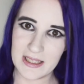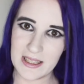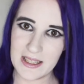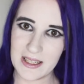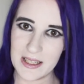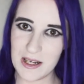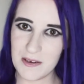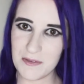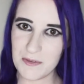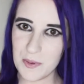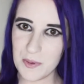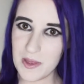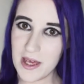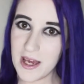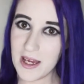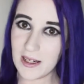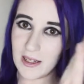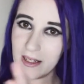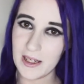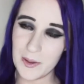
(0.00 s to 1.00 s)
Then after
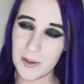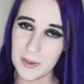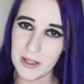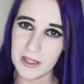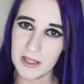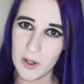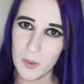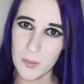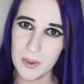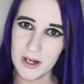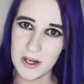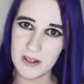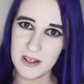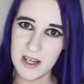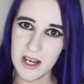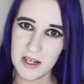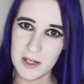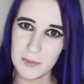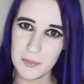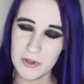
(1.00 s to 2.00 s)
that, I went a weird
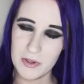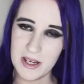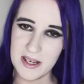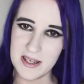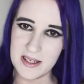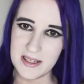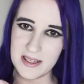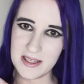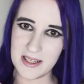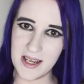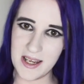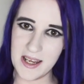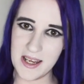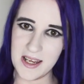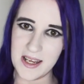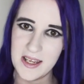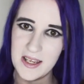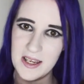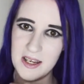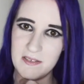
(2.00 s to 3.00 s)
kind of brunette
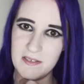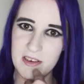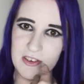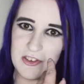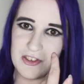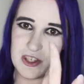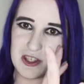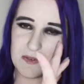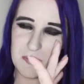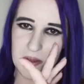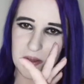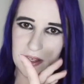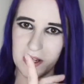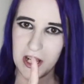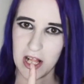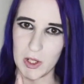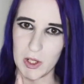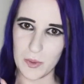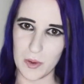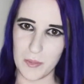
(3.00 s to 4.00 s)
and eventually spun the
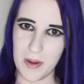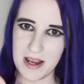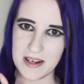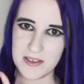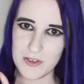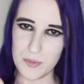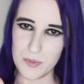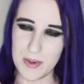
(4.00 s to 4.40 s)
color black to